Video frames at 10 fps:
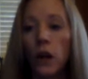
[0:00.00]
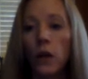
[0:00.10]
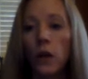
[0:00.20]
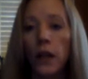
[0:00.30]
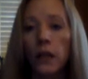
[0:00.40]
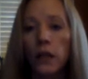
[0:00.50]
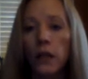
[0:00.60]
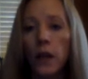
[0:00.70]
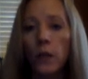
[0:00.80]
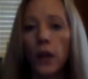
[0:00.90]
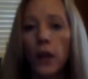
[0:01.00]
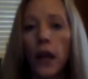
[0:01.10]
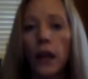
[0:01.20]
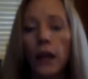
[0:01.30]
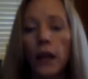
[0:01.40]
So, in
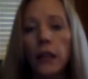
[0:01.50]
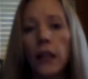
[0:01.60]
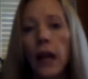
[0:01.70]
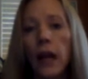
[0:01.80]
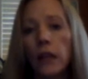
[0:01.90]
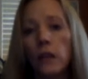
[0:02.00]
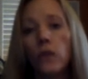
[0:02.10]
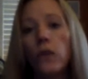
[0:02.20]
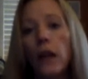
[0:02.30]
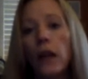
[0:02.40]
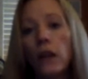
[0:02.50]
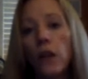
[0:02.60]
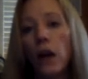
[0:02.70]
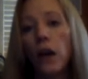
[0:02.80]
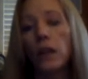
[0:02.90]
summary, I'd like to add some
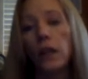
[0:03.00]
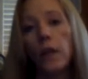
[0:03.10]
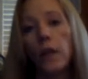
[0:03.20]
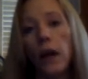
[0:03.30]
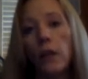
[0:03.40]
final thoughts